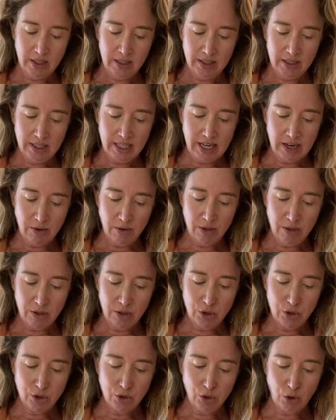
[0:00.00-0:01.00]
Now there's
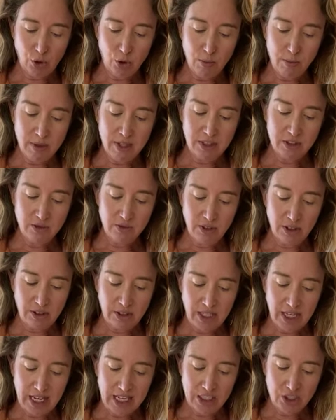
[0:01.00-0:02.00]
so much
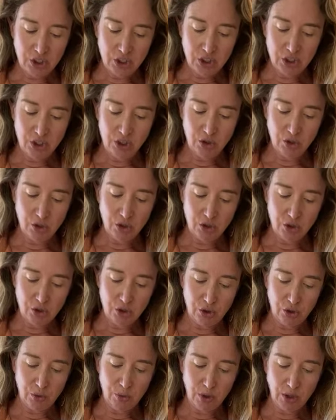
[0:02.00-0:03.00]
variation you can
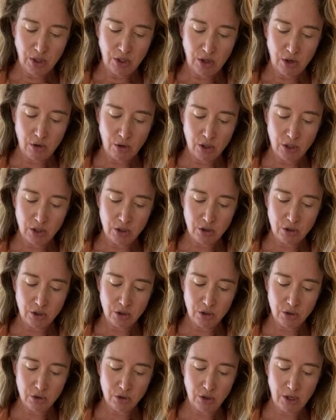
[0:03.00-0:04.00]
do with a coconut
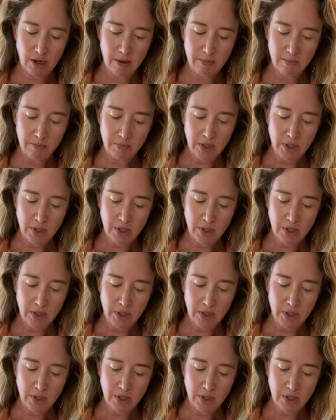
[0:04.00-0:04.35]
sugar scrub.